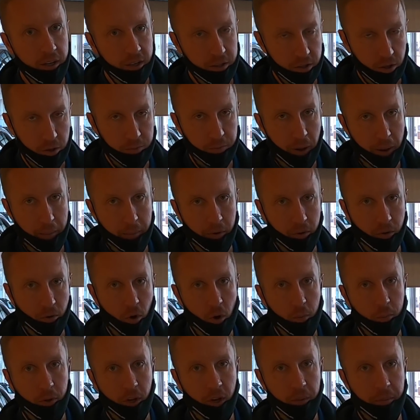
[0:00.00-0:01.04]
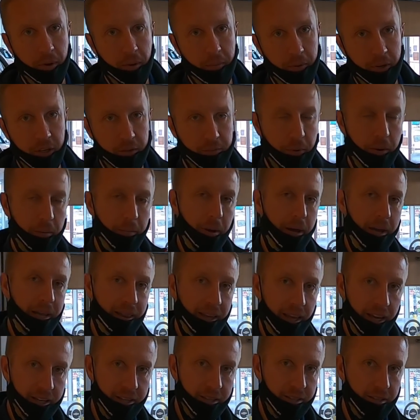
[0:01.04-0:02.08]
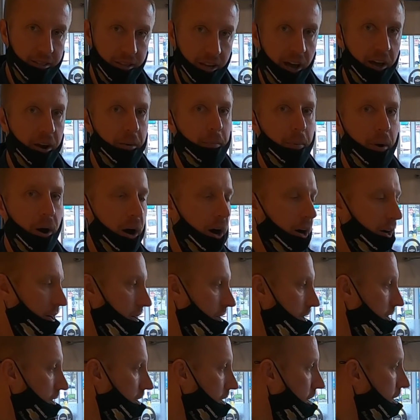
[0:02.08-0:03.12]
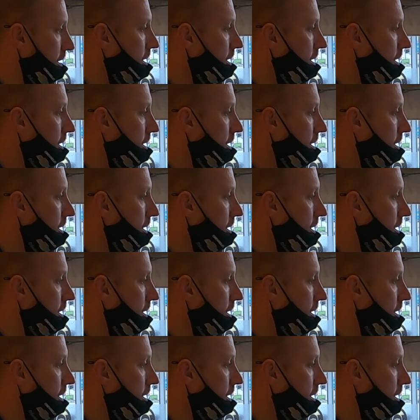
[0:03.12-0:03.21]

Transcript: So his payment will go up a little bit, but he's going to pay less out of pocket.